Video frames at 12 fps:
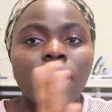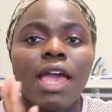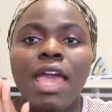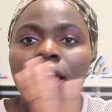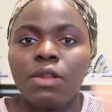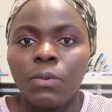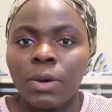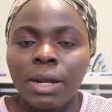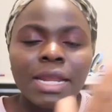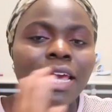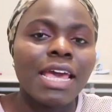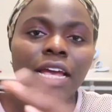
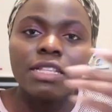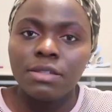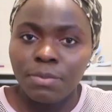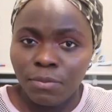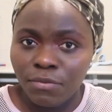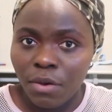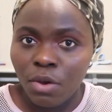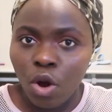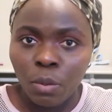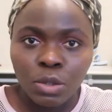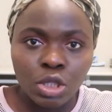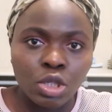anyone. It's very
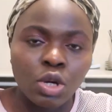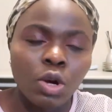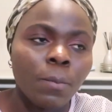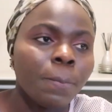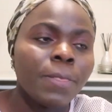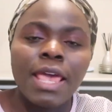optional